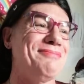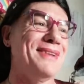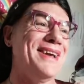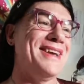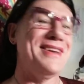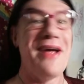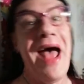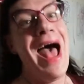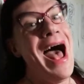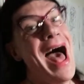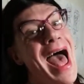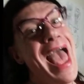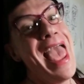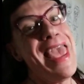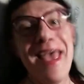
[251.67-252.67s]
playing,
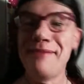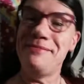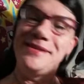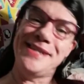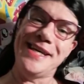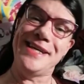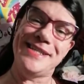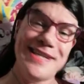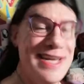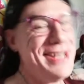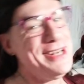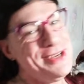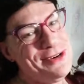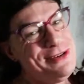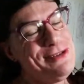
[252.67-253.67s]
"I am
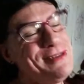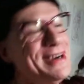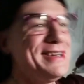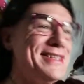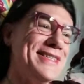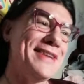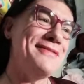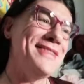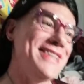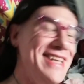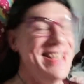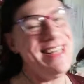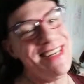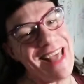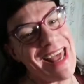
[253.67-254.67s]
16, you are
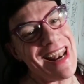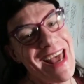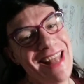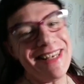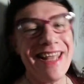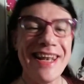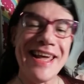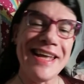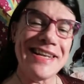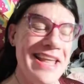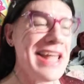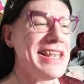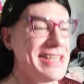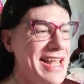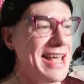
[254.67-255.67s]
17, da da da da
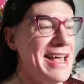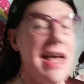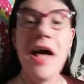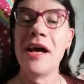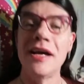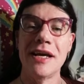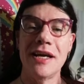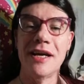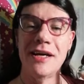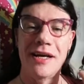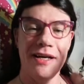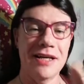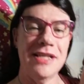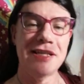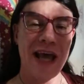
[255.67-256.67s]
da da."
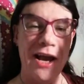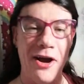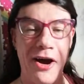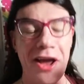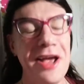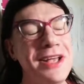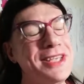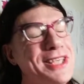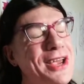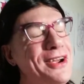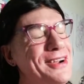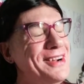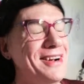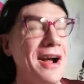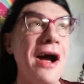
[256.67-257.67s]
He's that guy.
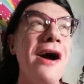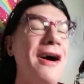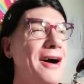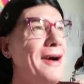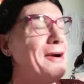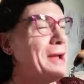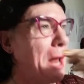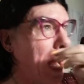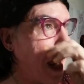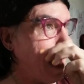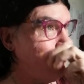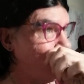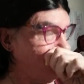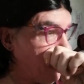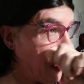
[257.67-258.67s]

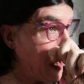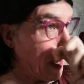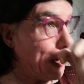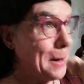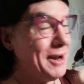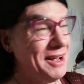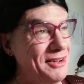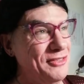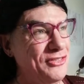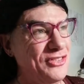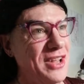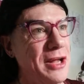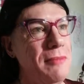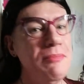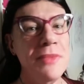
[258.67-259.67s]
Okay, fair
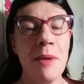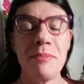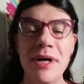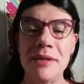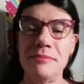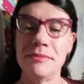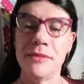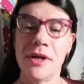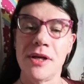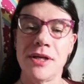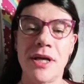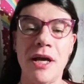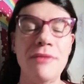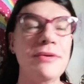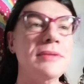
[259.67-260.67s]
enough. But
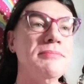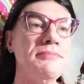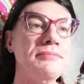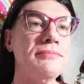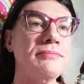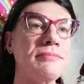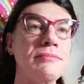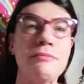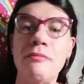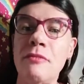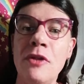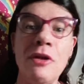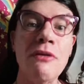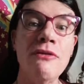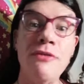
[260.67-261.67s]
David
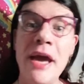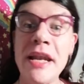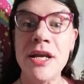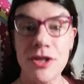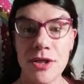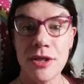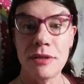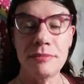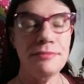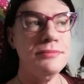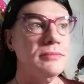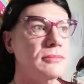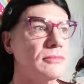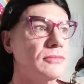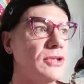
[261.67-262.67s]
vanished
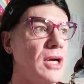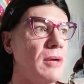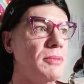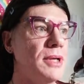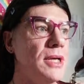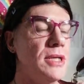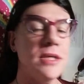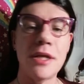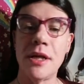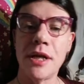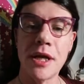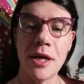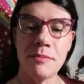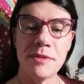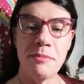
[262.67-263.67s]
for a couple of years, and then
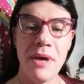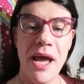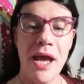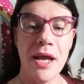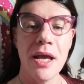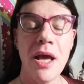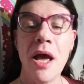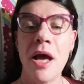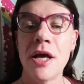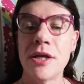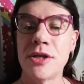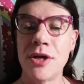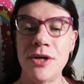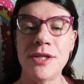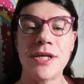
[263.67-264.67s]
he comes back.
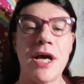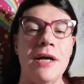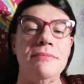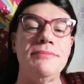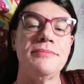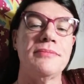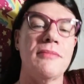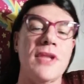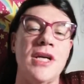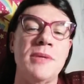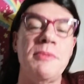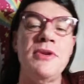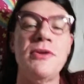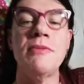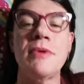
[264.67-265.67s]
Turns out he's
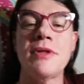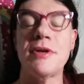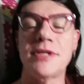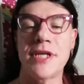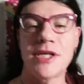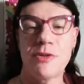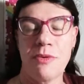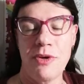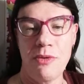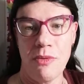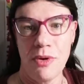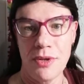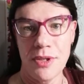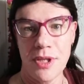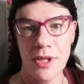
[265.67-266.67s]
been doing one of those things where you
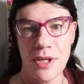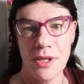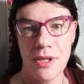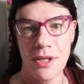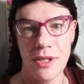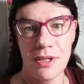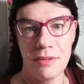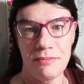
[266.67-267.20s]
wander